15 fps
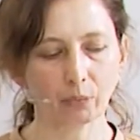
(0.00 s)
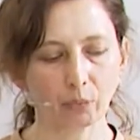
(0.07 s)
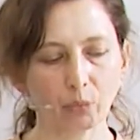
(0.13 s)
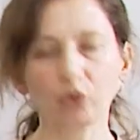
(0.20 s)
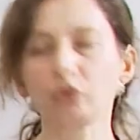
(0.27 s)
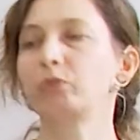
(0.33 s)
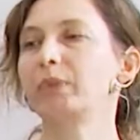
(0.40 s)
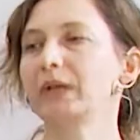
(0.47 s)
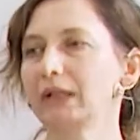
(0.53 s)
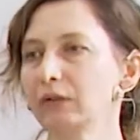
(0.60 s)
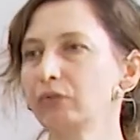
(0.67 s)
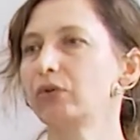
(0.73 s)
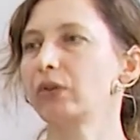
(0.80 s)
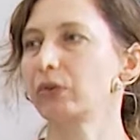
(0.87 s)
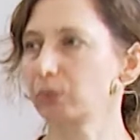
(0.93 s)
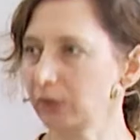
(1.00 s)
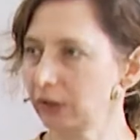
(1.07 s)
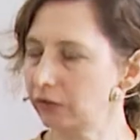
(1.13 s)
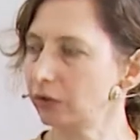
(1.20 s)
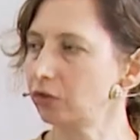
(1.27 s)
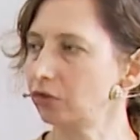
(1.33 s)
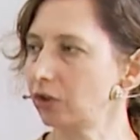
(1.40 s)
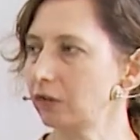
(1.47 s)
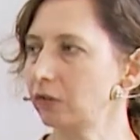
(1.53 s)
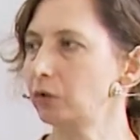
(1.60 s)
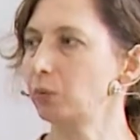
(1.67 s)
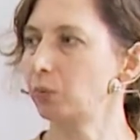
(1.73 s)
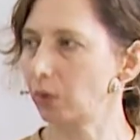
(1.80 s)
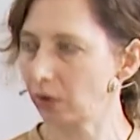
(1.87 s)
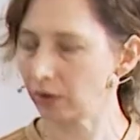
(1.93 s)
was built for the researchers to
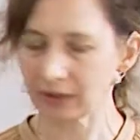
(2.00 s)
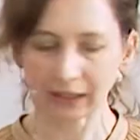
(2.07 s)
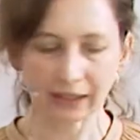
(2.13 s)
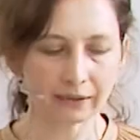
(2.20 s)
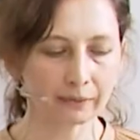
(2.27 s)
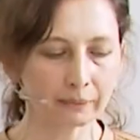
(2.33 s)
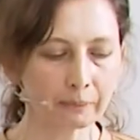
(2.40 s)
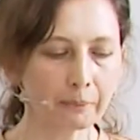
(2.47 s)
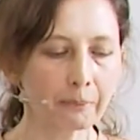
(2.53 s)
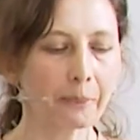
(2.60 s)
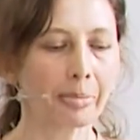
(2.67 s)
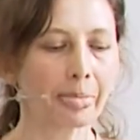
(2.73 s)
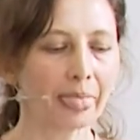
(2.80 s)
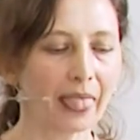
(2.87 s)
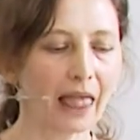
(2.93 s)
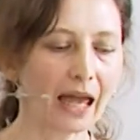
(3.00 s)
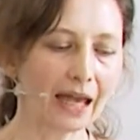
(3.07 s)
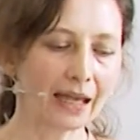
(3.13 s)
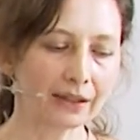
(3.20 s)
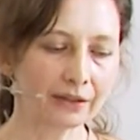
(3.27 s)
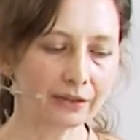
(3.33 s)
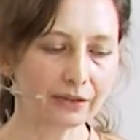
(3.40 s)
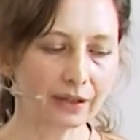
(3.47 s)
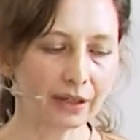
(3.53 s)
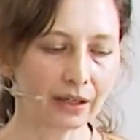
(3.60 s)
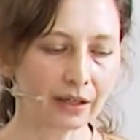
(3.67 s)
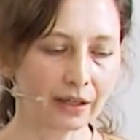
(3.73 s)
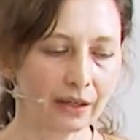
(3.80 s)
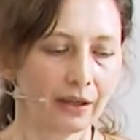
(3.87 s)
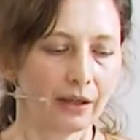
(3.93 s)
work in. And
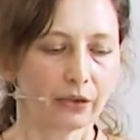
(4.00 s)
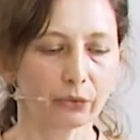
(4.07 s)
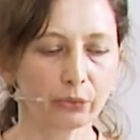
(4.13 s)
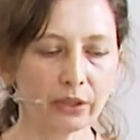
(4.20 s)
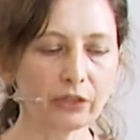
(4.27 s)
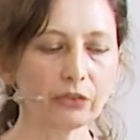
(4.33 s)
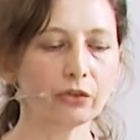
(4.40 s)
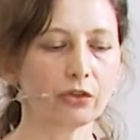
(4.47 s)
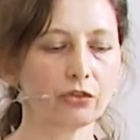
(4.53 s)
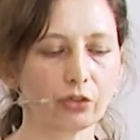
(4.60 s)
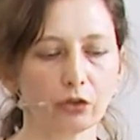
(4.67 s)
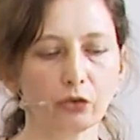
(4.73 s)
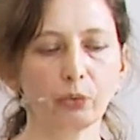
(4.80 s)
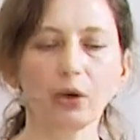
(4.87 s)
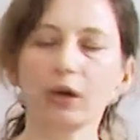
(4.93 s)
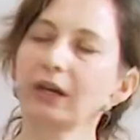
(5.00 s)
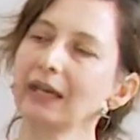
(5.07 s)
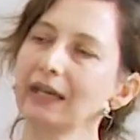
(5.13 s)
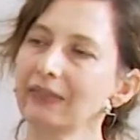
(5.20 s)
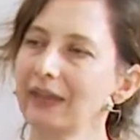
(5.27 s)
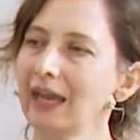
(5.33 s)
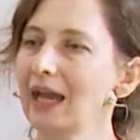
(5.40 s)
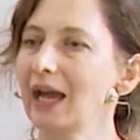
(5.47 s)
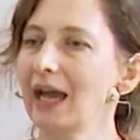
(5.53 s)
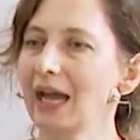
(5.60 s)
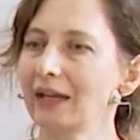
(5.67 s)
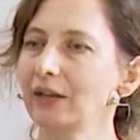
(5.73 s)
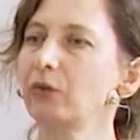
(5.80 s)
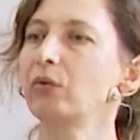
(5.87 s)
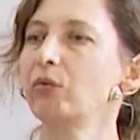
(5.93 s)
the researchers working there
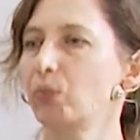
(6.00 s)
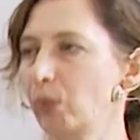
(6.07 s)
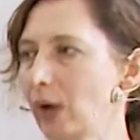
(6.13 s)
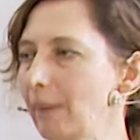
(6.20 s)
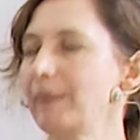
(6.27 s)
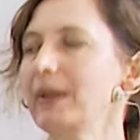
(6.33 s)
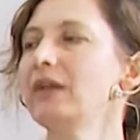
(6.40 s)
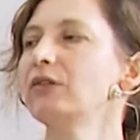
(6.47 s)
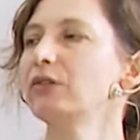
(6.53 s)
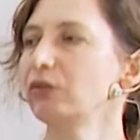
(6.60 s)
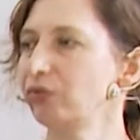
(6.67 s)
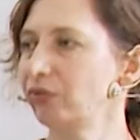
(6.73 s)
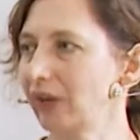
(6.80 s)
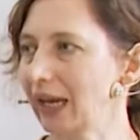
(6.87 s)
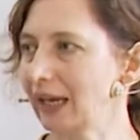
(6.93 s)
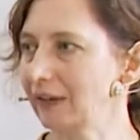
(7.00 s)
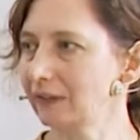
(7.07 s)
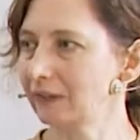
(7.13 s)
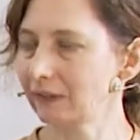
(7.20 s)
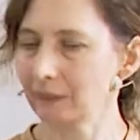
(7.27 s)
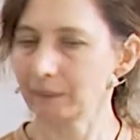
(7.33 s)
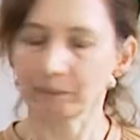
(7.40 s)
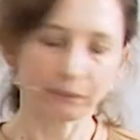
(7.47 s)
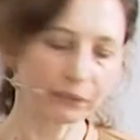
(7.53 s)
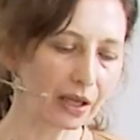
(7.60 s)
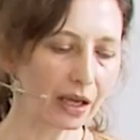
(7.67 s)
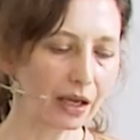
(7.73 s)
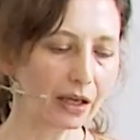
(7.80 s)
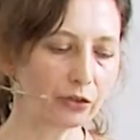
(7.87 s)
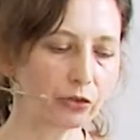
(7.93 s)
had a web interface
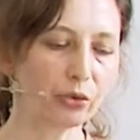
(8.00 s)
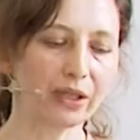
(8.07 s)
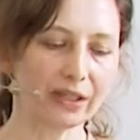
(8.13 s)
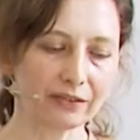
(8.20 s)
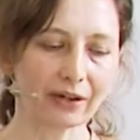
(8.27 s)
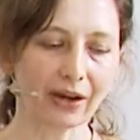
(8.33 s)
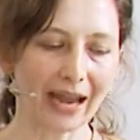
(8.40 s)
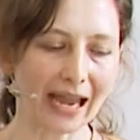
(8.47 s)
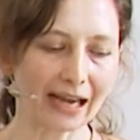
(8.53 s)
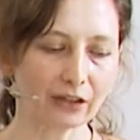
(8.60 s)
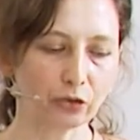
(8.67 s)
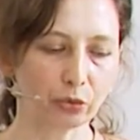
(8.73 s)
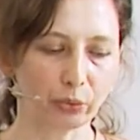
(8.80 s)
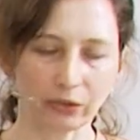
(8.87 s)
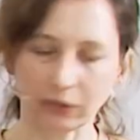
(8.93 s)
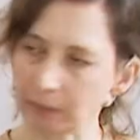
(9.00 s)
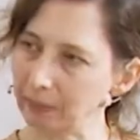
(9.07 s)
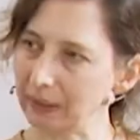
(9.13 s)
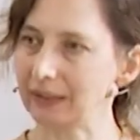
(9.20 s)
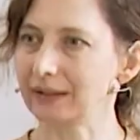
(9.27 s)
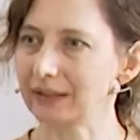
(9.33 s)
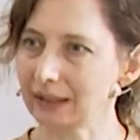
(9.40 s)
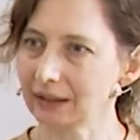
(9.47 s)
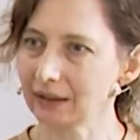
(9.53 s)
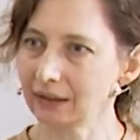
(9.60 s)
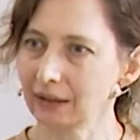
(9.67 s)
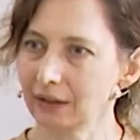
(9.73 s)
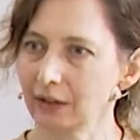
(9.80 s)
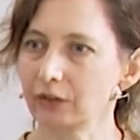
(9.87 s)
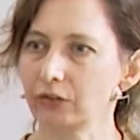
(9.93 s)
to interact with the building.
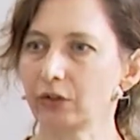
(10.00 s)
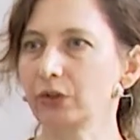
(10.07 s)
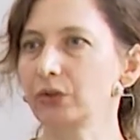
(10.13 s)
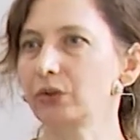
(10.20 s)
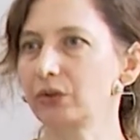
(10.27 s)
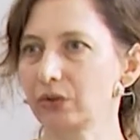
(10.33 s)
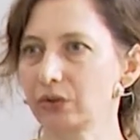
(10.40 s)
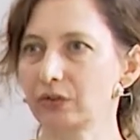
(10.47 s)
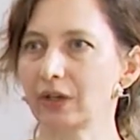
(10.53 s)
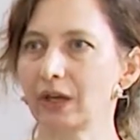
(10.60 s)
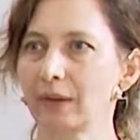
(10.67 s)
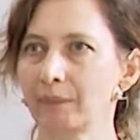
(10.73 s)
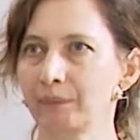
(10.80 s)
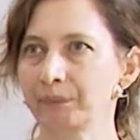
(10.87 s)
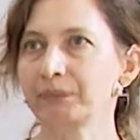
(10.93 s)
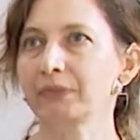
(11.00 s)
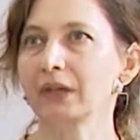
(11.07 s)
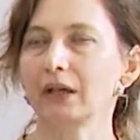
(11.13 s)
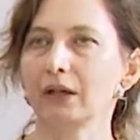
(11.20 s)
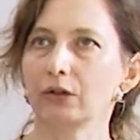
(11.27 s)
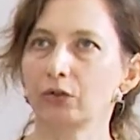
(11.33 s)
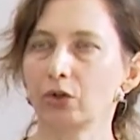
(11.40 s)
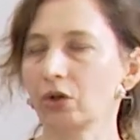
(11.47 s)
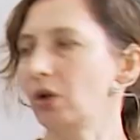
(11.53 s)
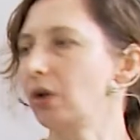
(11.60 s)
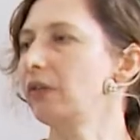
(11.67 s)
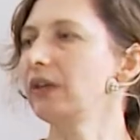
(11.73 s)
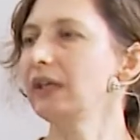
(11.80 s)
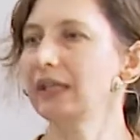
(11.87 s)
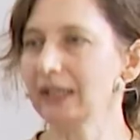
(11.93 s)
So you could turn on
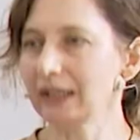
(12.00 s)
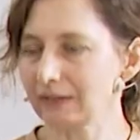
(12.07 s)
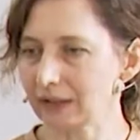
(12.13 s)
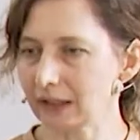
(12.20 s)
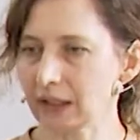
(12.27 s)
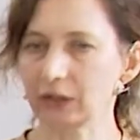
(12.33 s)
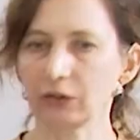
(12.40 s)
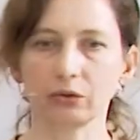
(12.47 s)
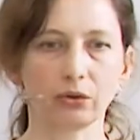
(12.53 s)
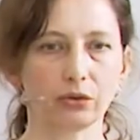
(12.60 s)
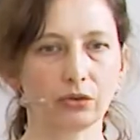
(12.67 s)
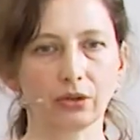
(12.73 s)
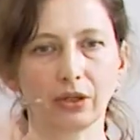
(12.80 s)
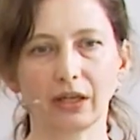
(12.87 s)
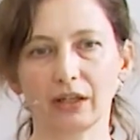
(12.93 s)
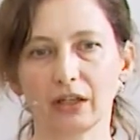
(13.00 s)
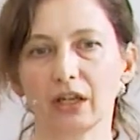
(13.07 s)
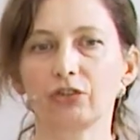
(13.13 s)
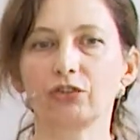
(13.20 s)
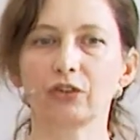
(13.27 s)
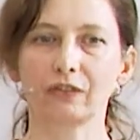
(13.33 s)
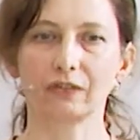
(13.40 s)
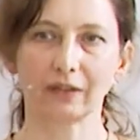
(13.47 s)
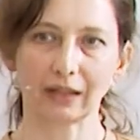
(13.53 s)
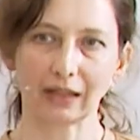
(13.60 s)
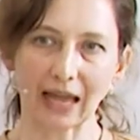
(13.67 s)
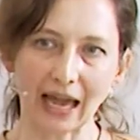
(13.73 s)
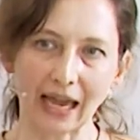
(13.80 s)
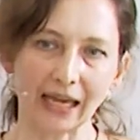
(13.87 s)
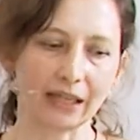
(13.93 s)
the heating, you could adjust the
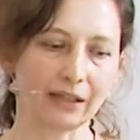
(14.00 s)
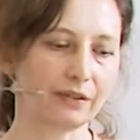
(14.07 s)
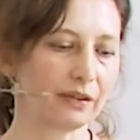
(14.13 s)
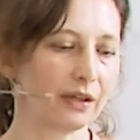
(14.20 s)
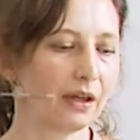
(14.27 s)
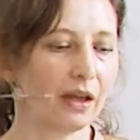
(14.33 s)
lights,